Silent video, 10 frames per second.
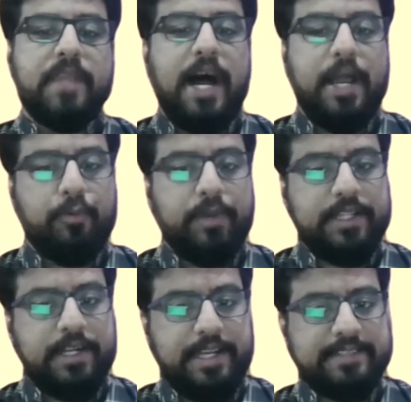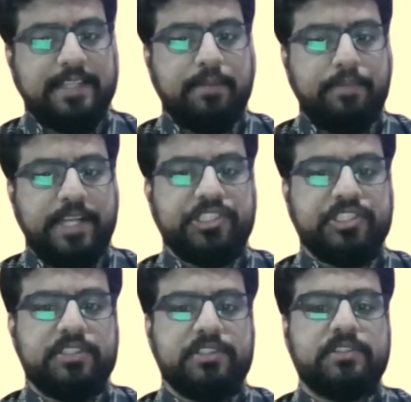Ayurveda Day
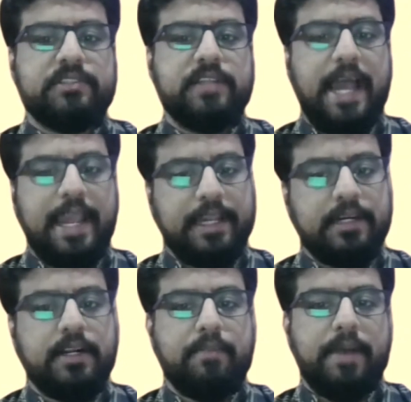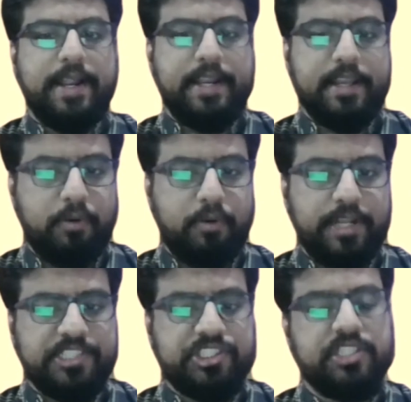celebrations anchored by India
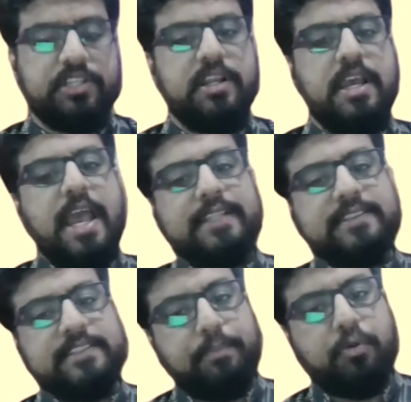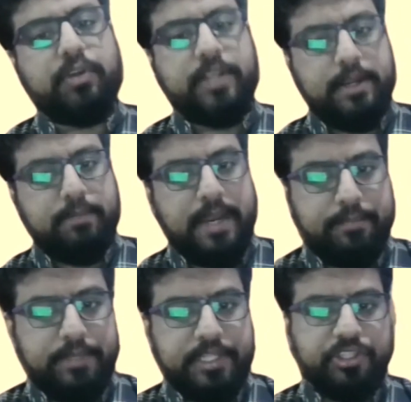Foundation and supported by the
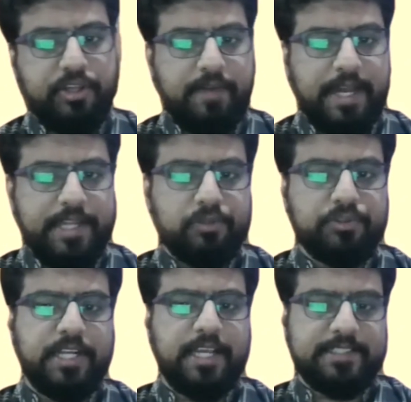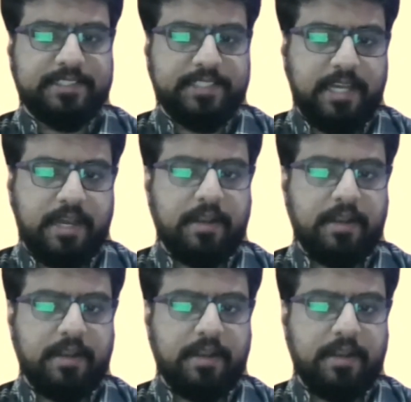Ministry of Ayush and ICCR.